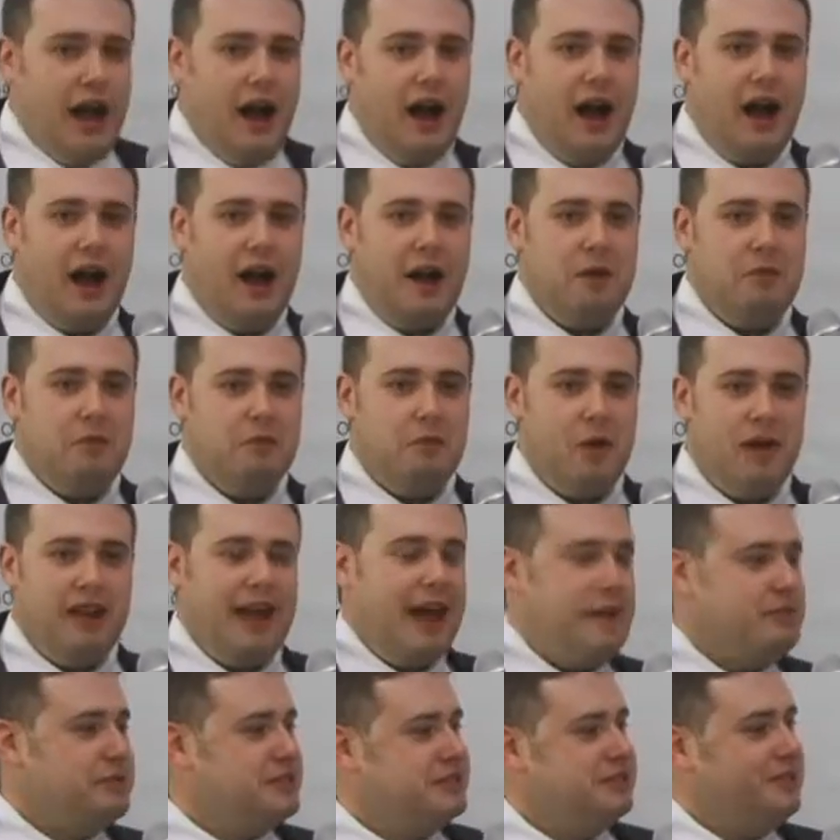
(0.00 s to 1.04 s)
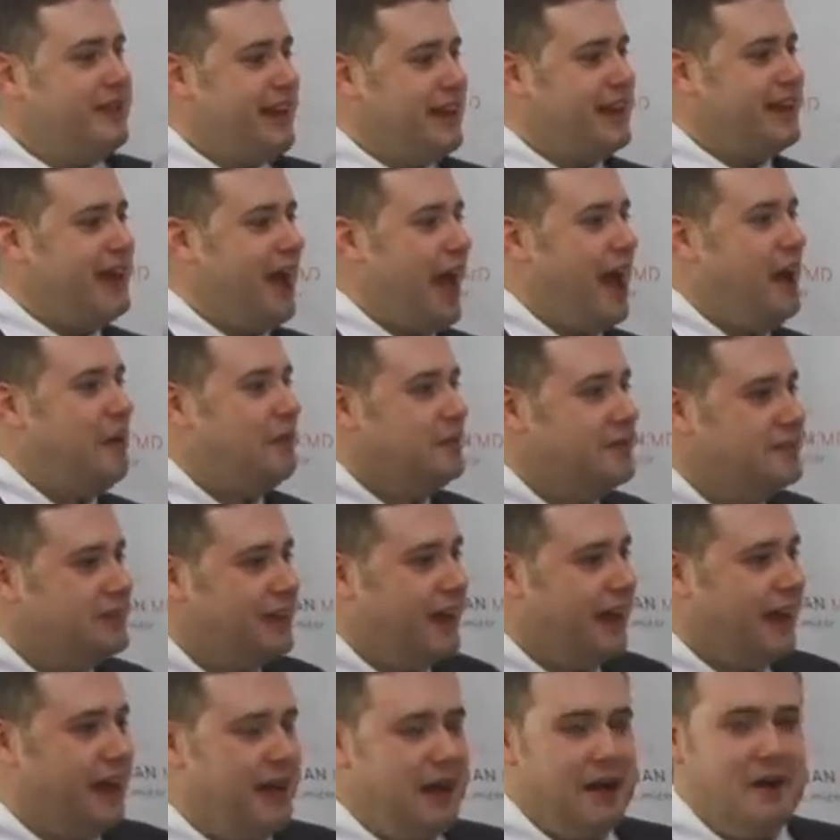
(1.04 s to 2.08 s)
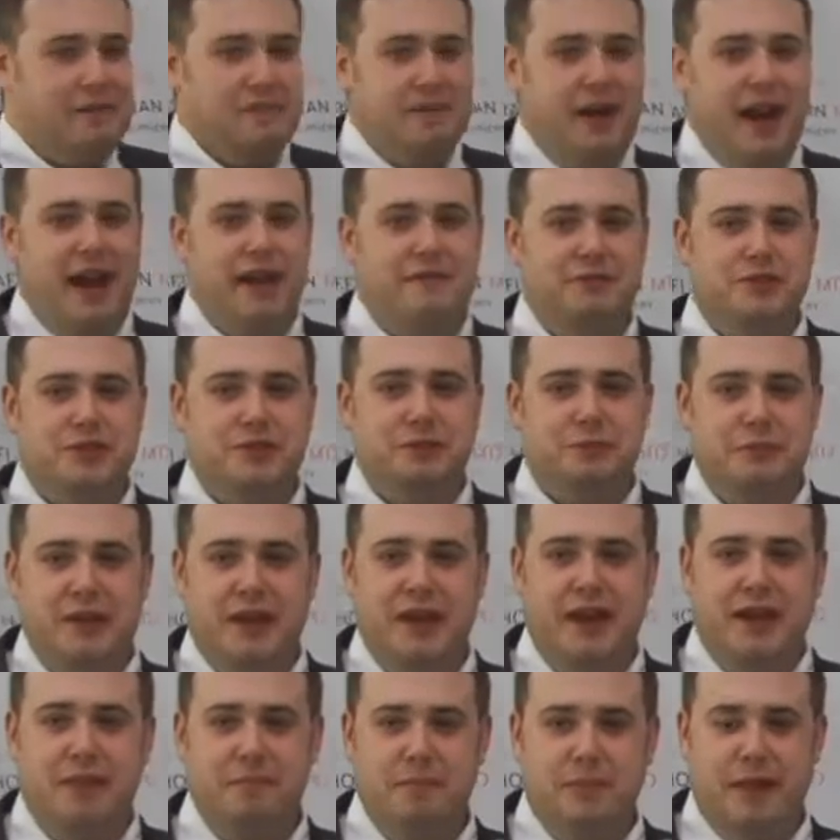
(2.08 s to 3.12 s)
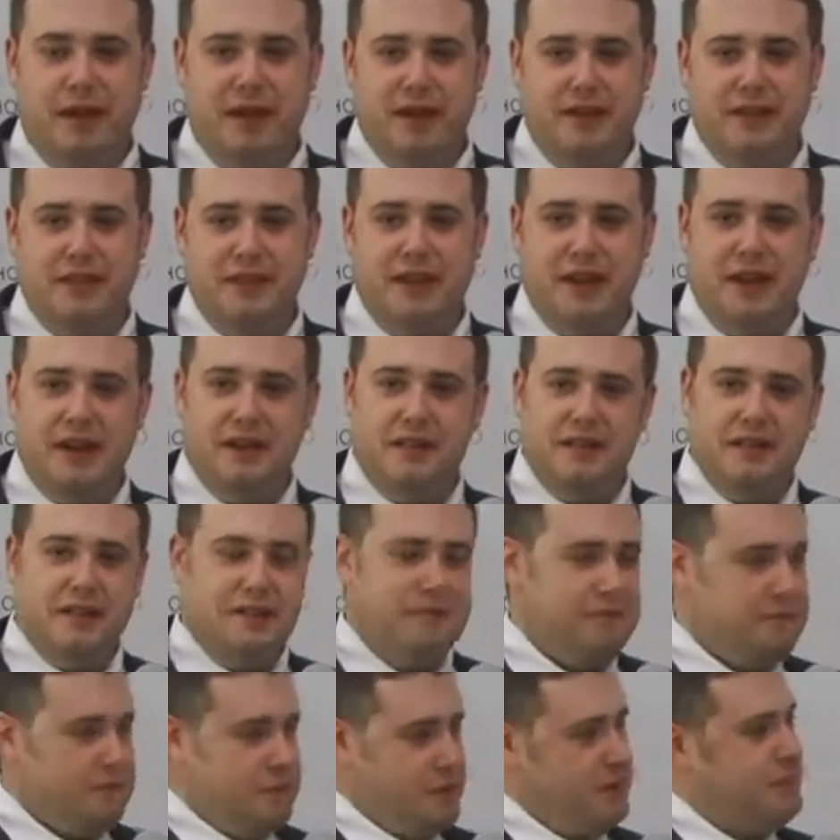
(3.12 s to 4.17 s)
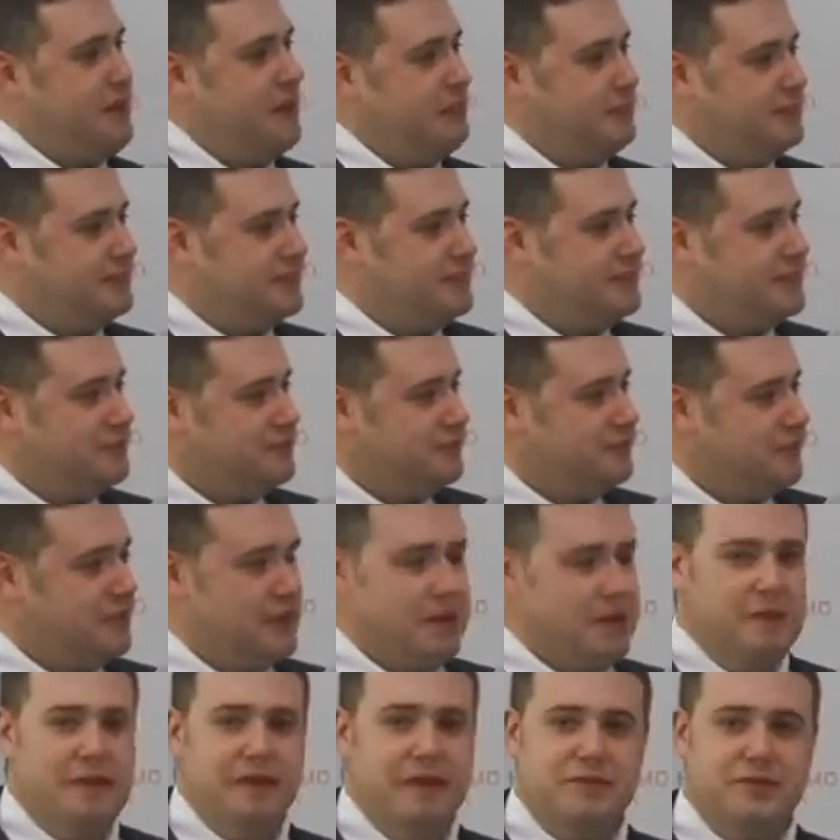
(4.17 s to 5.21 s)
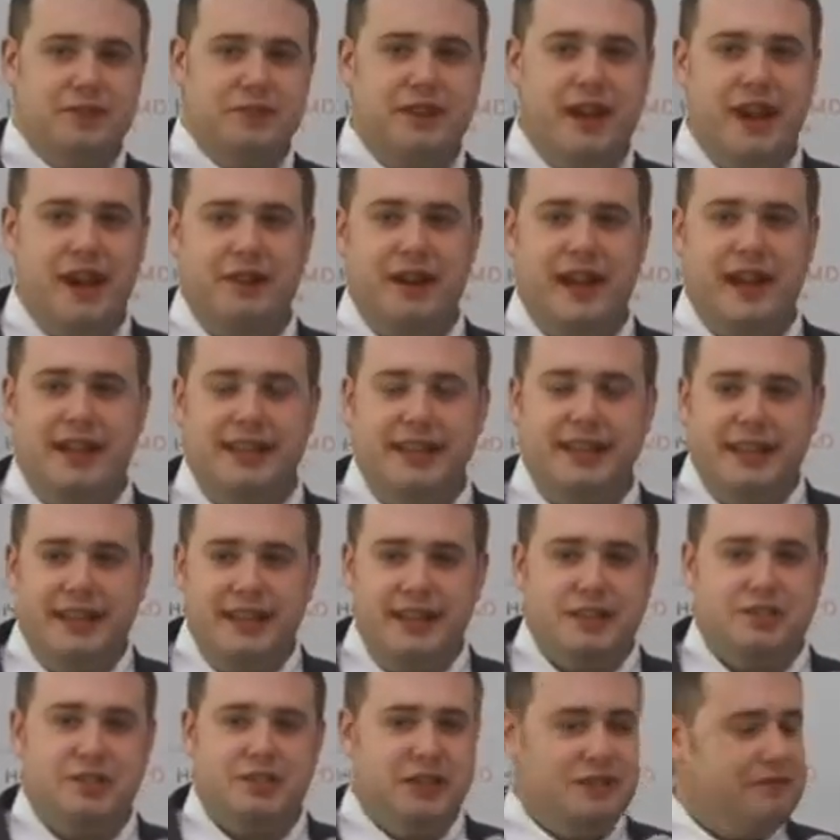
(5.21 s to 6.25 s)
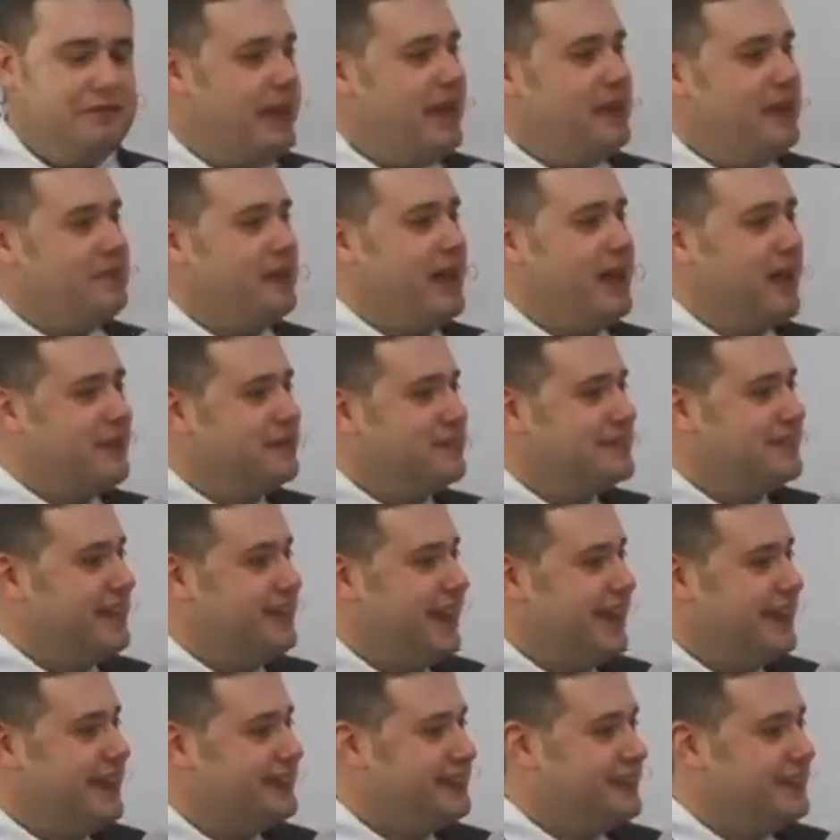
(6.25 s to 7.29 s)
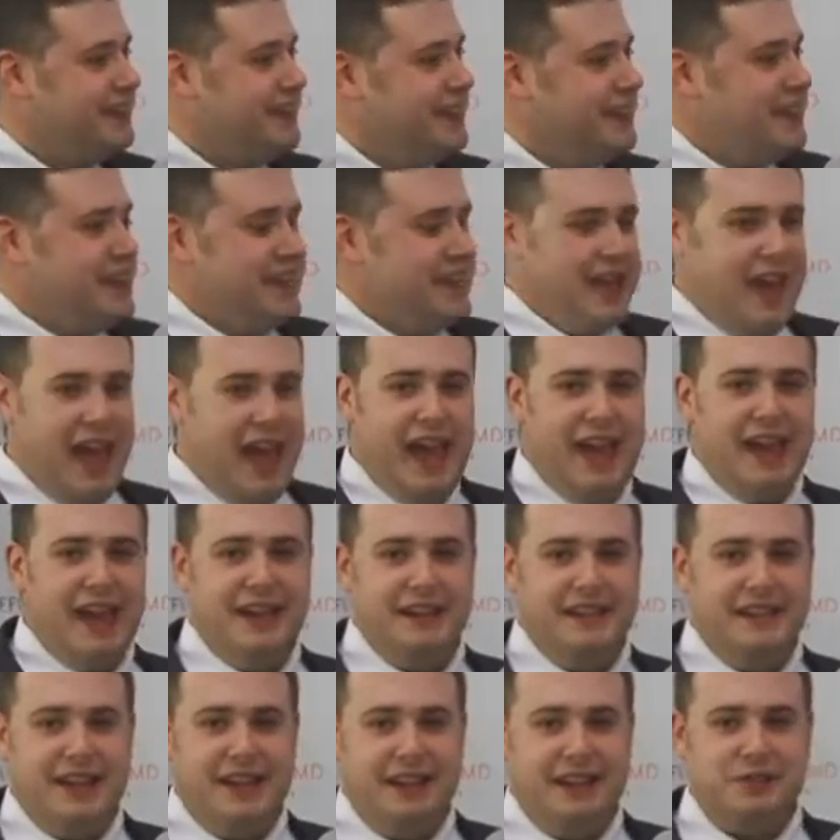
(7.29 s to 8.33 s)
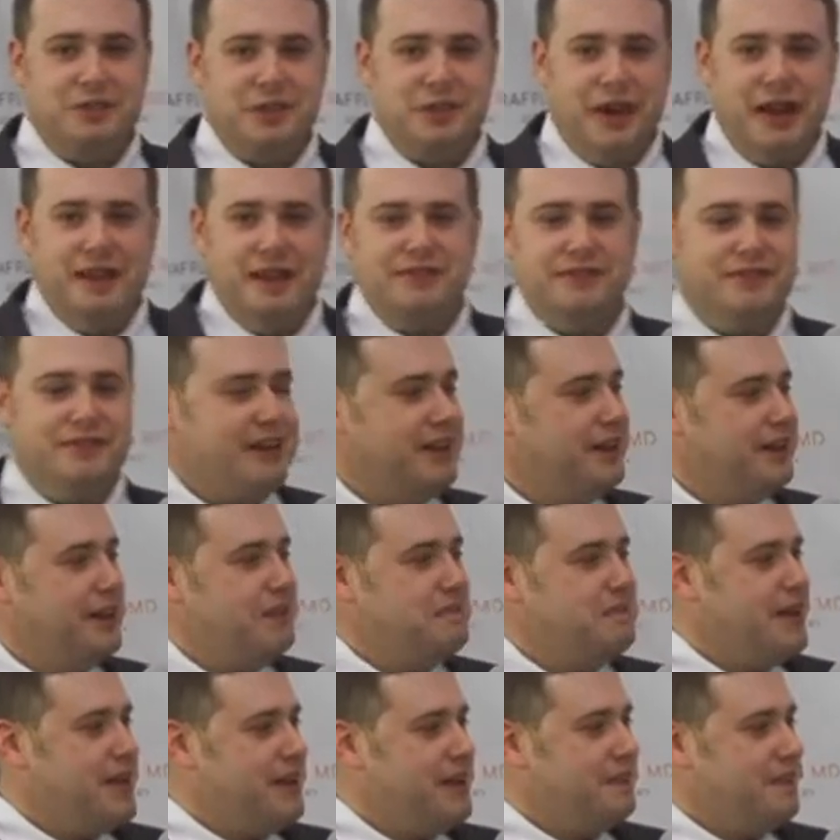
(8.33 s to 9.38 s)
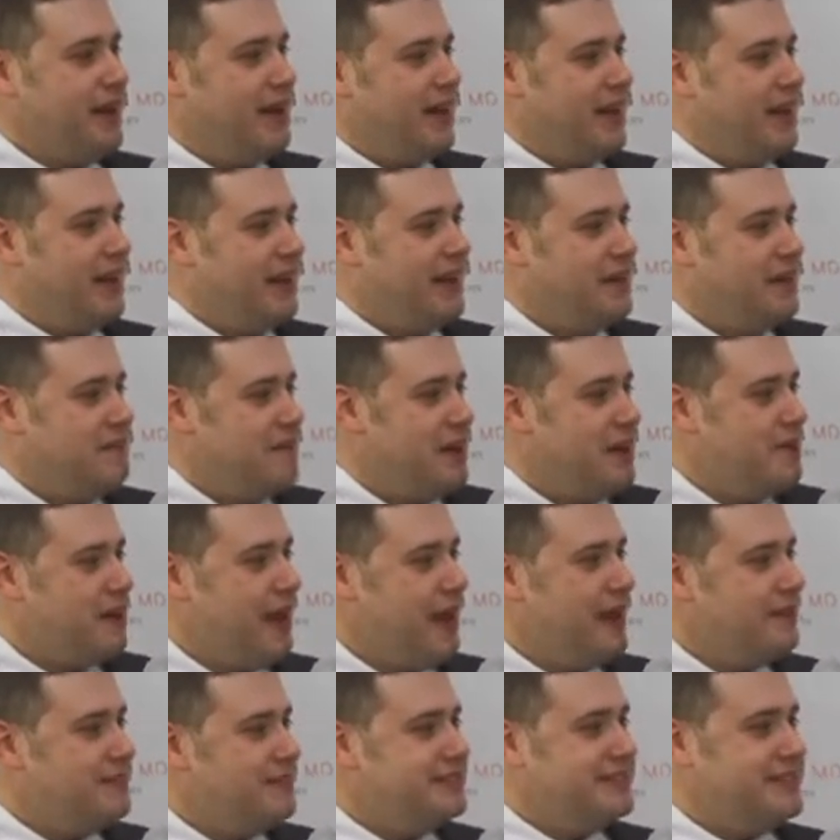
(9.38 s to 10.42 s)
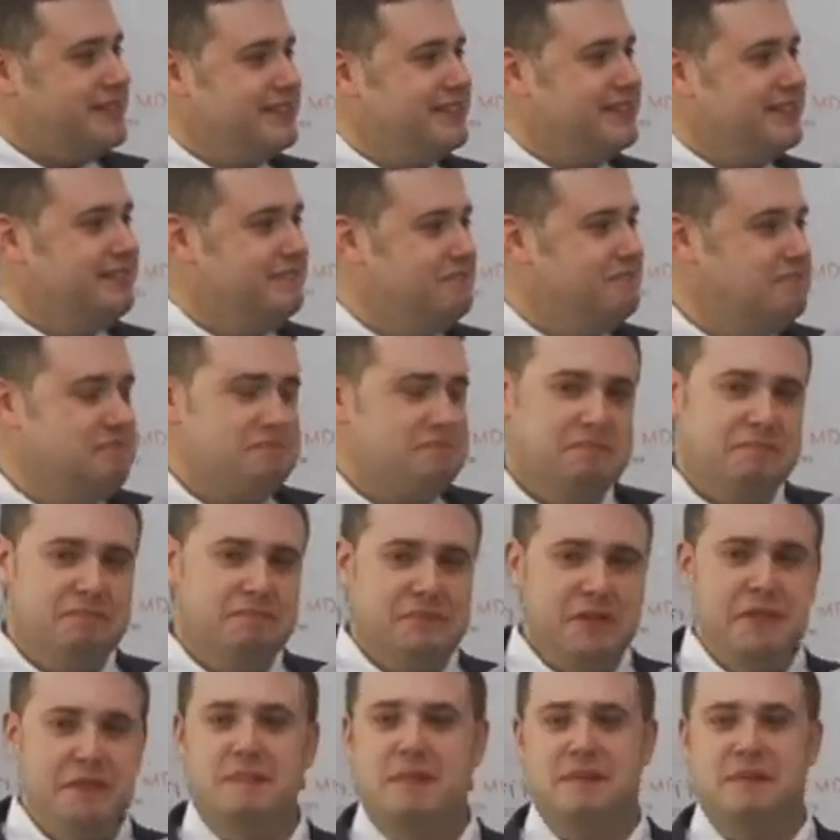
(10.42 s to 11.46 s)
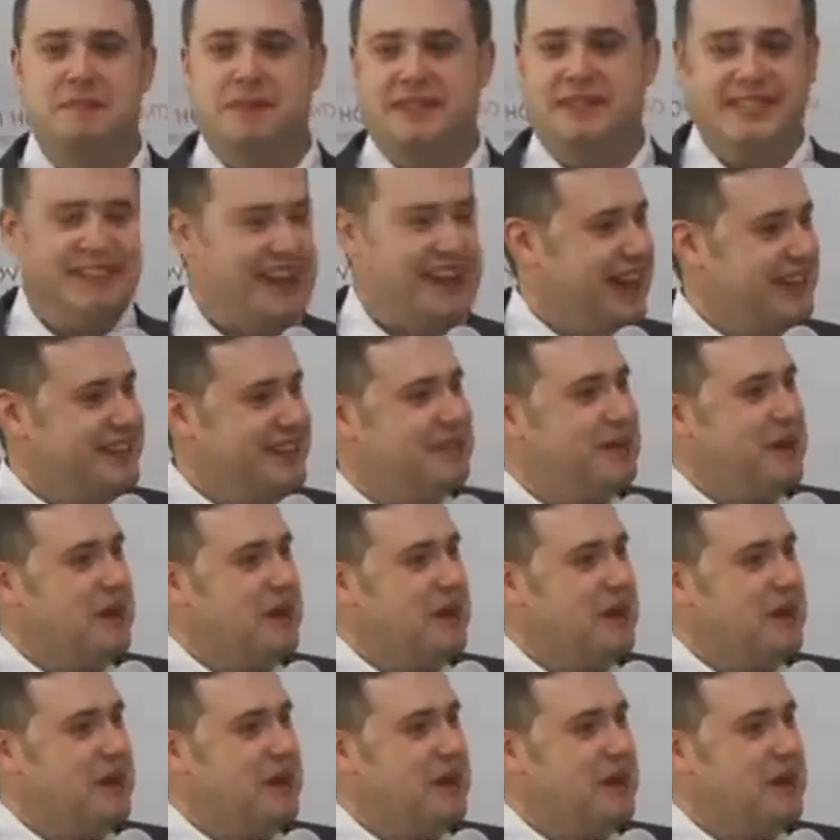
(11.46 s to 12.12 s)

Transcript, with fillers: Um, well, I was invited out. Um, I've just become part of the the publicist firm. I've just hired Eileen, and she invited me out tonight, uh-huh. and uh, so I figured I'd make my uh, my rounds and meet people tonight.